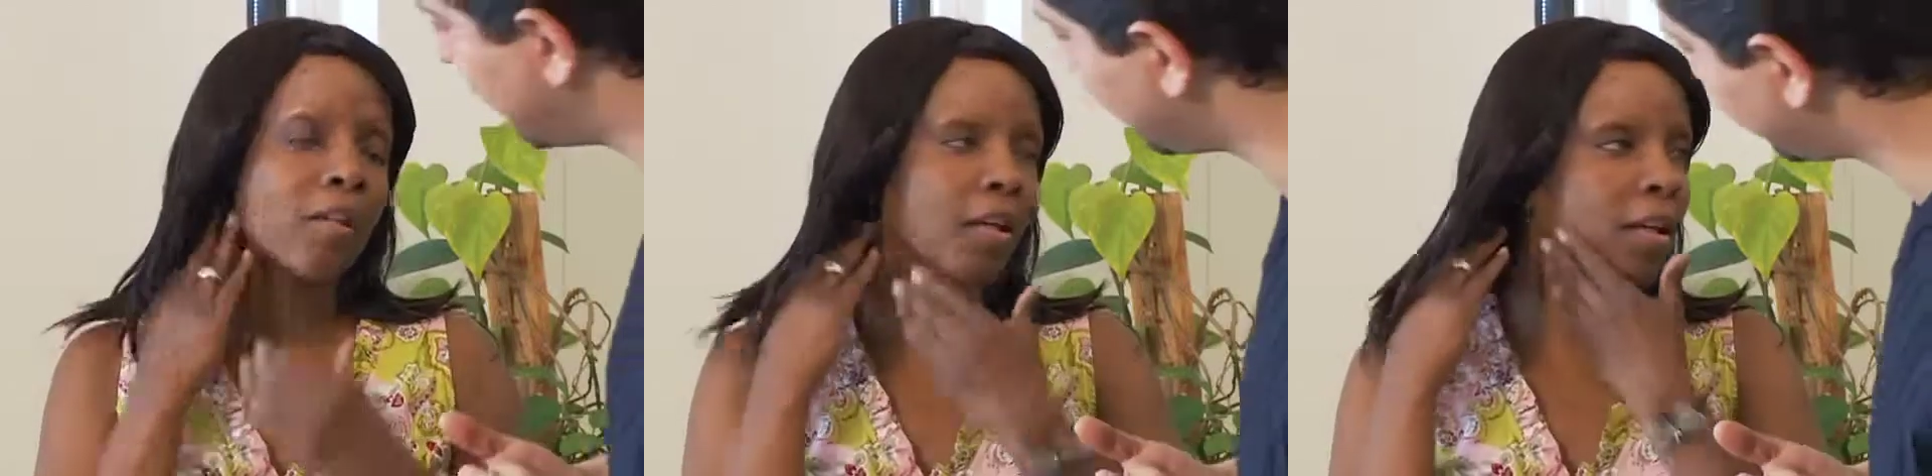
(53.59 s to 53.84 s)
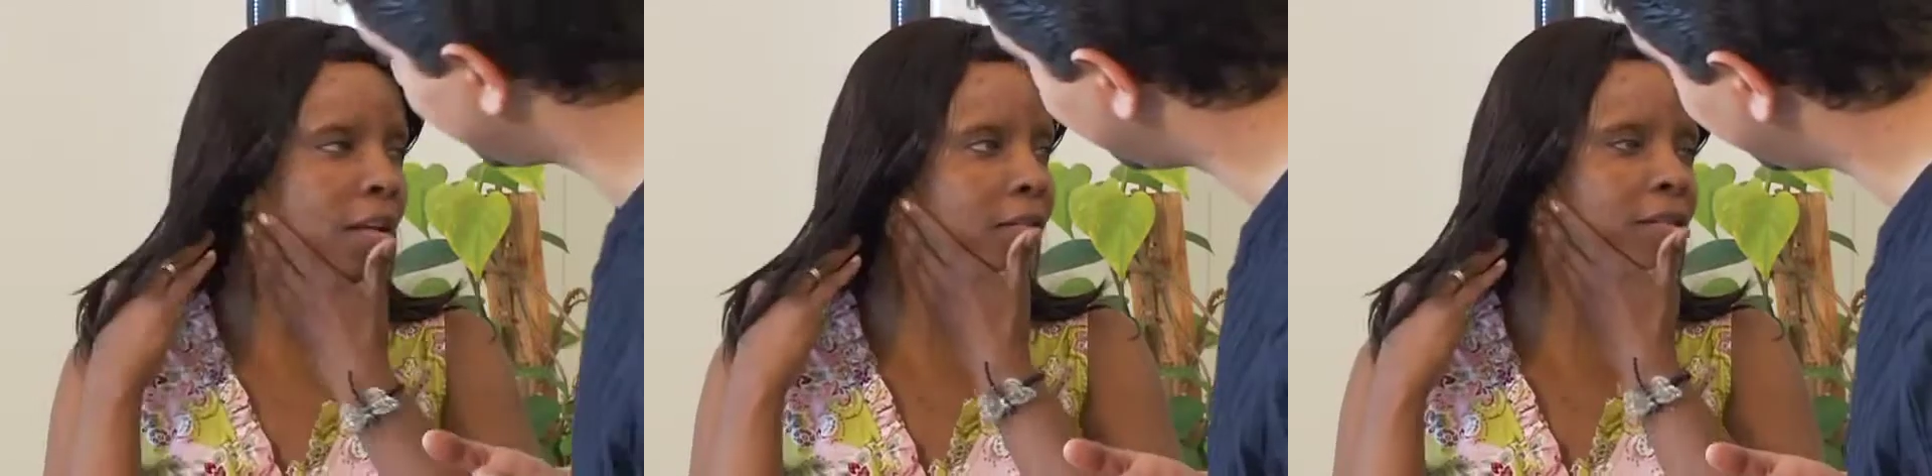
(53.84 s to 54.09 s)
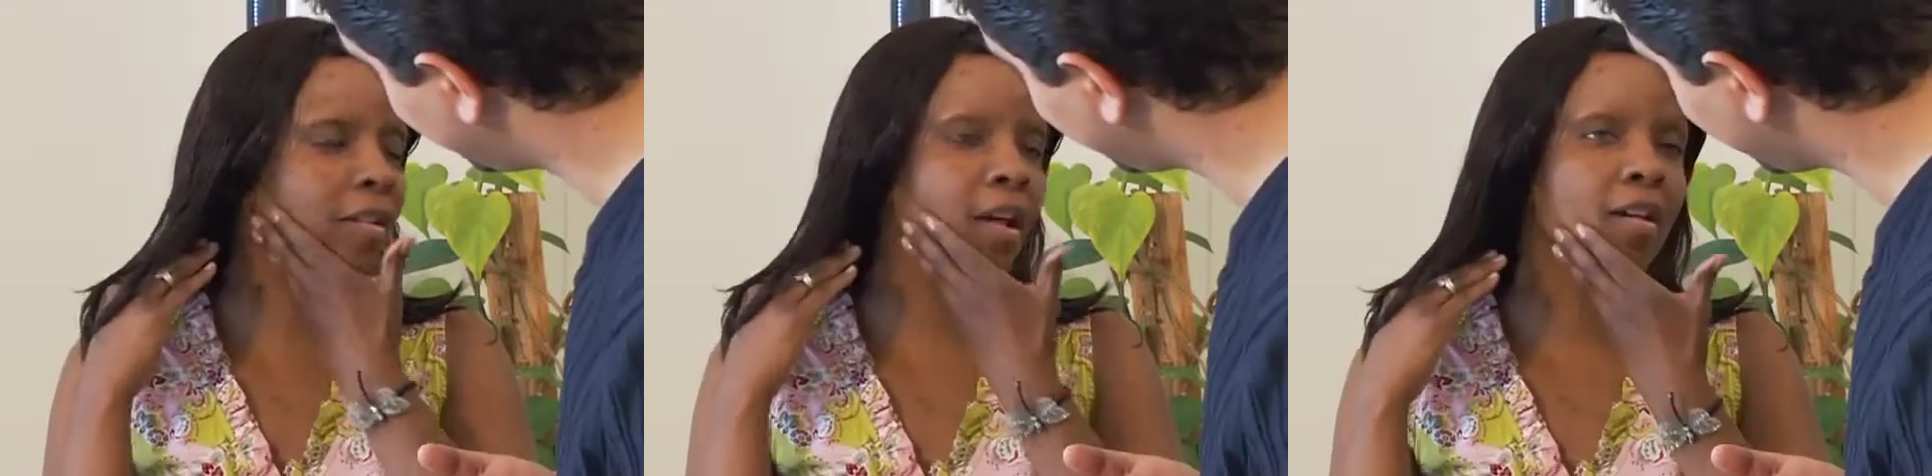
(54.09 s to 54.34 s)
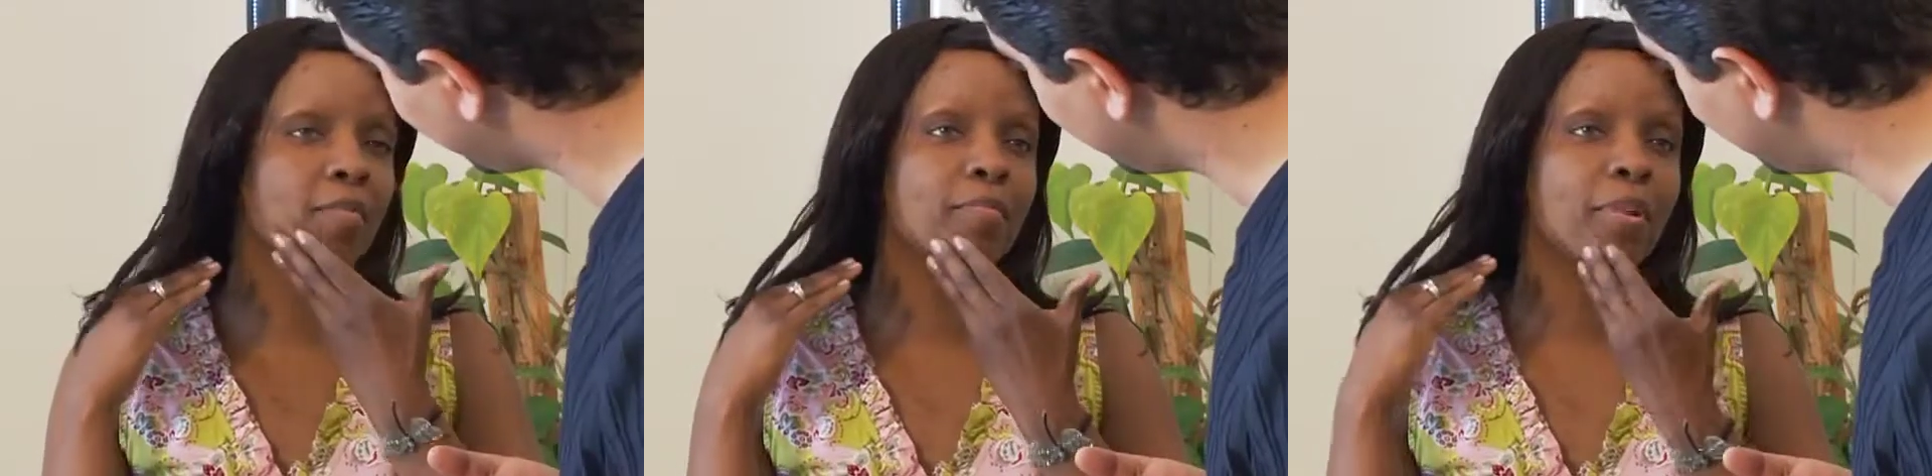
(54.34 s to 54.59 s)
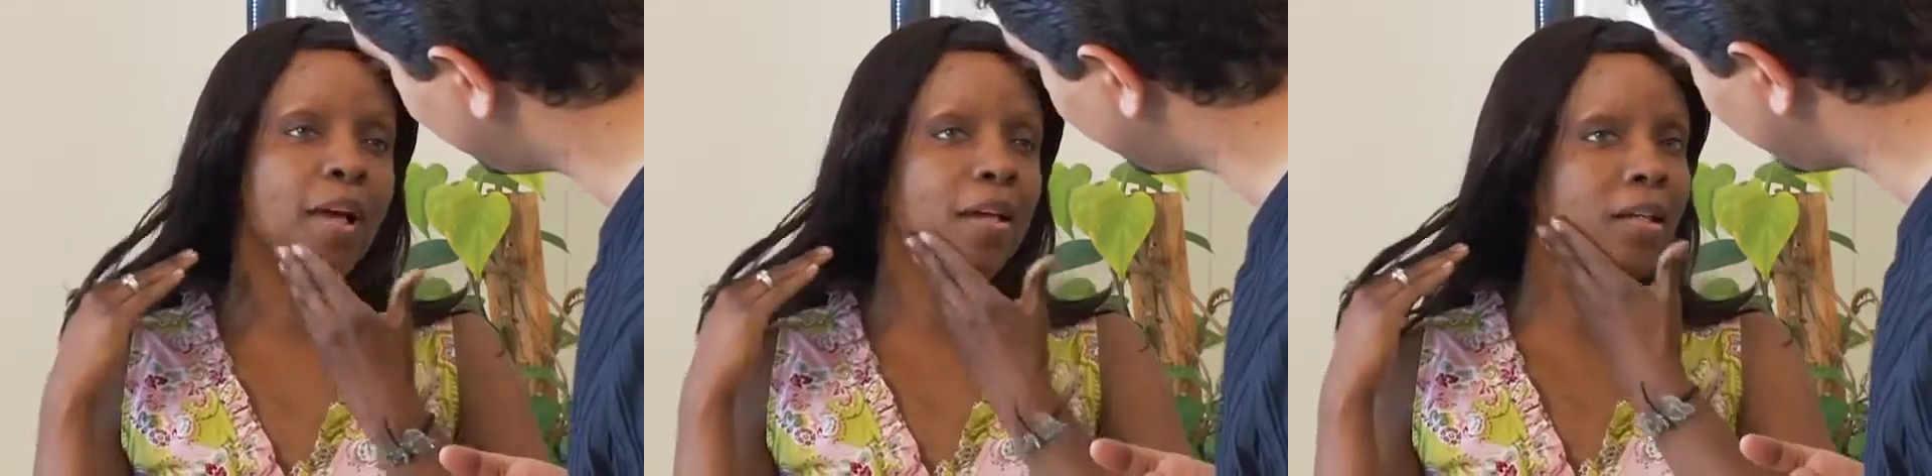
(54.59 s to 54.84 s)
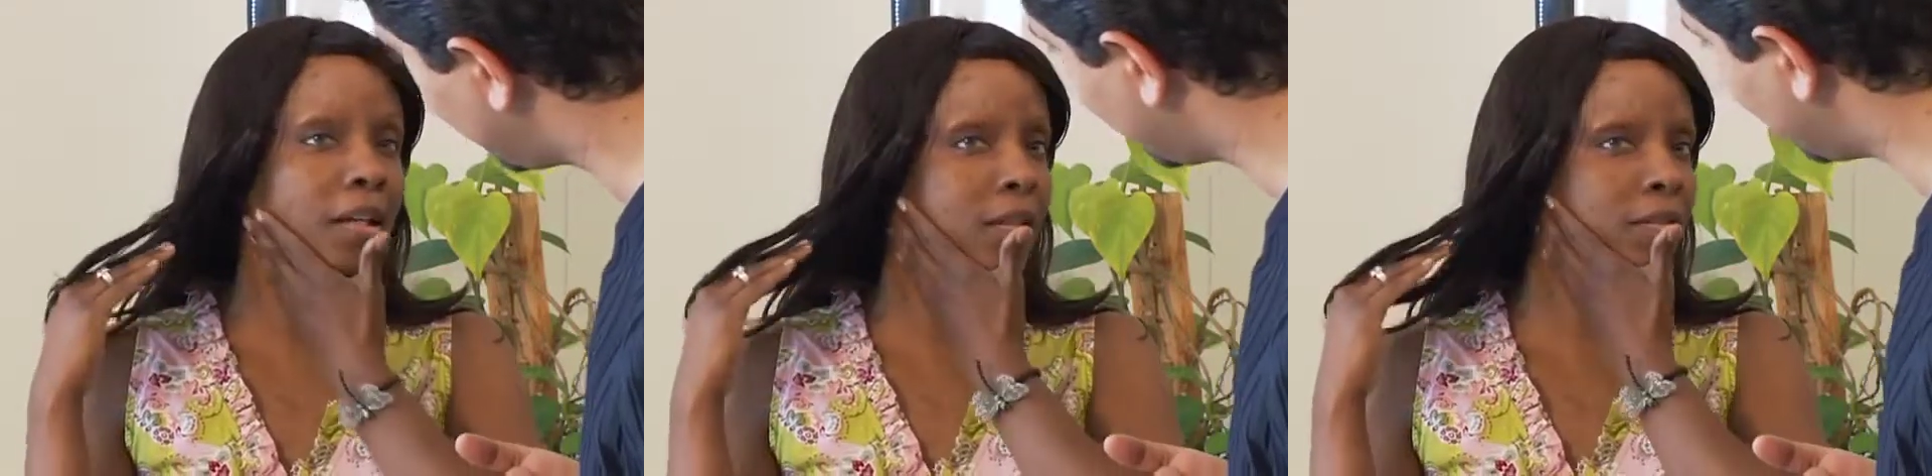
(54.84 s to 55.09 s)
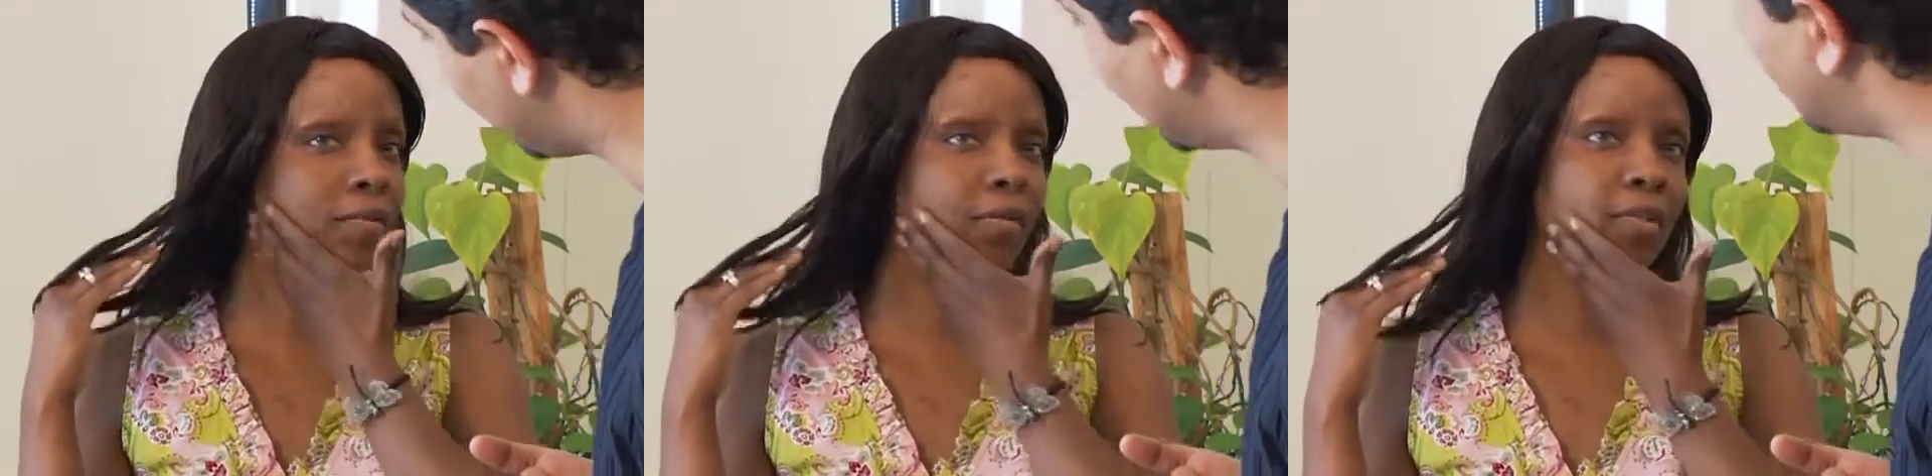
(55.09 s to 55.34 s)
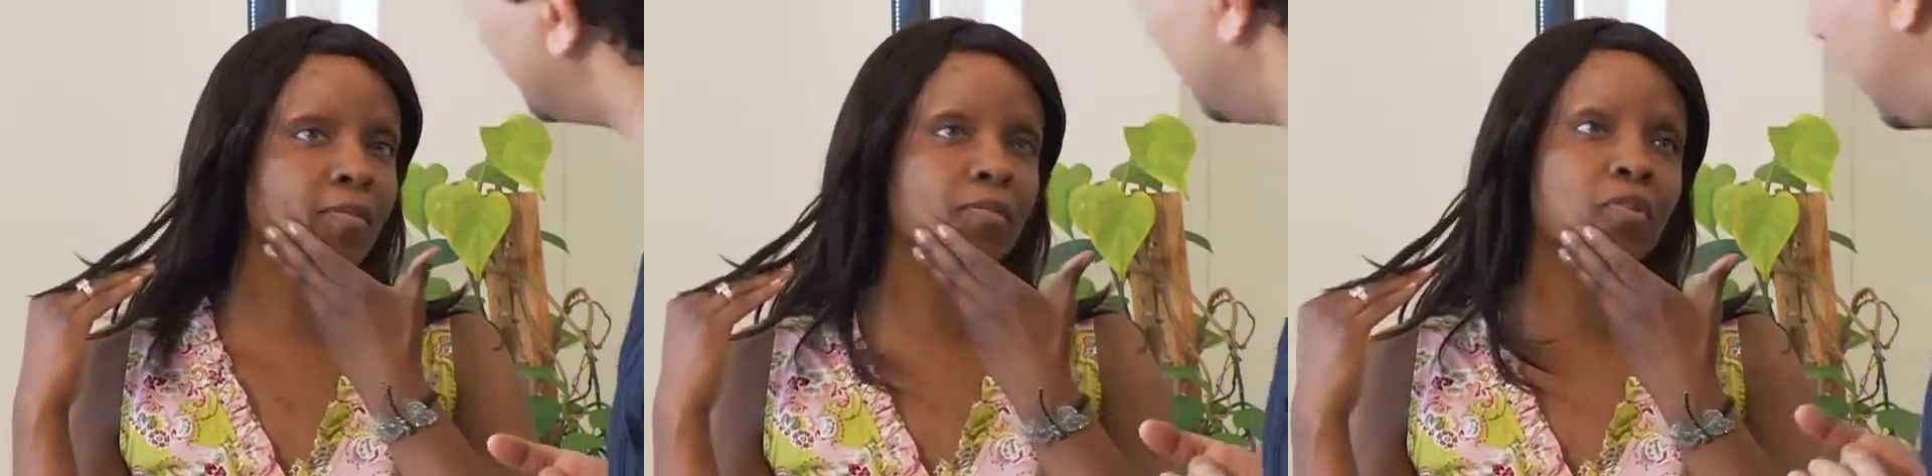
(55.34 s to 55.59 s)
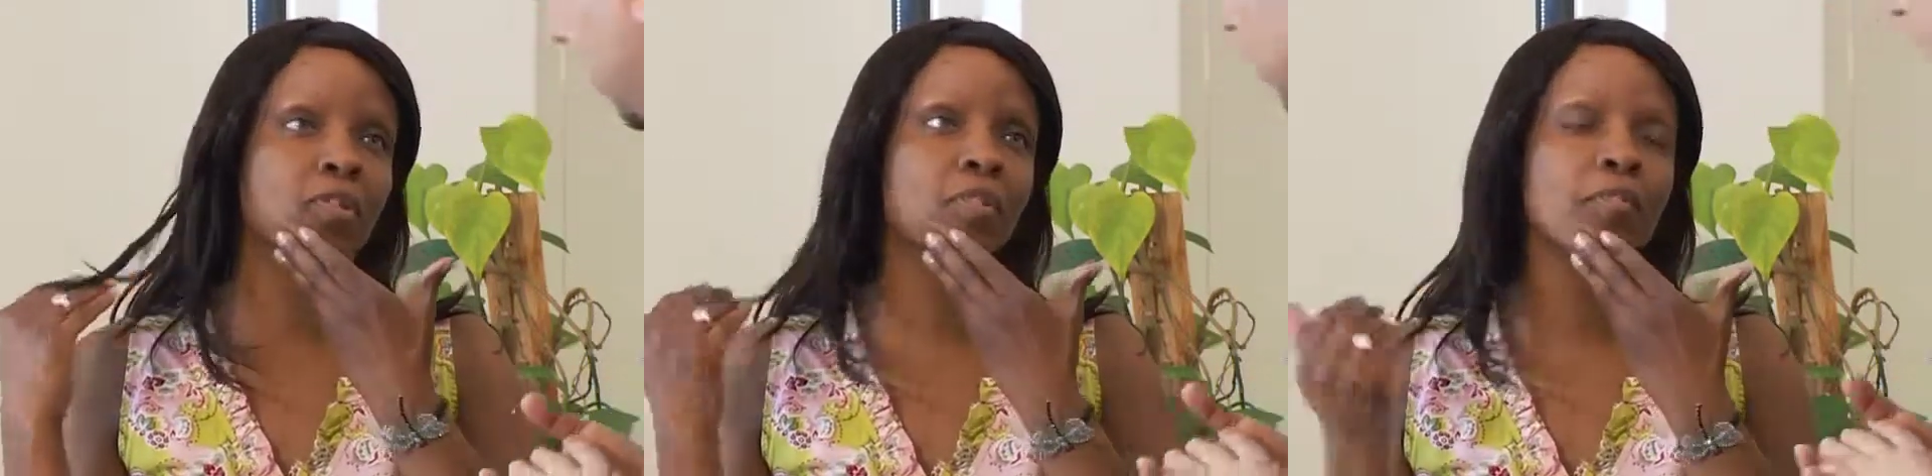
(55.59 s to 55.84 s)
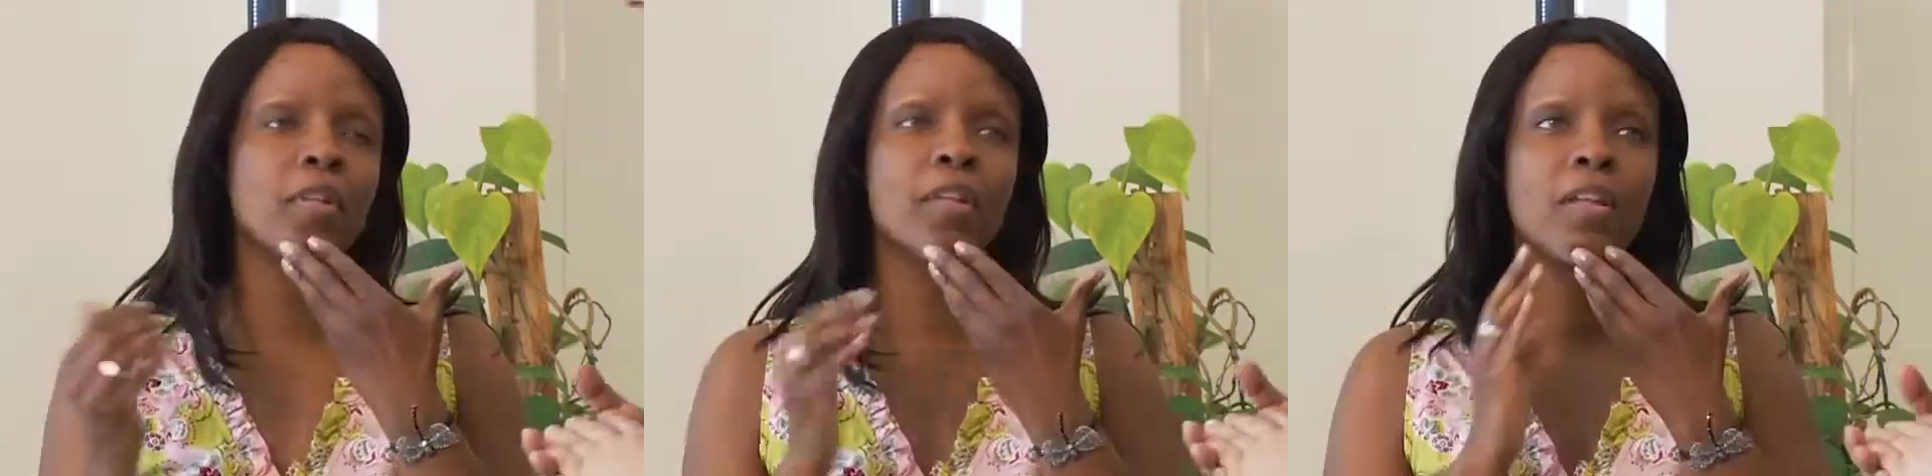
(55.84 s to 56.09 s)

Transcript: I got a lot of blackheads from treatment,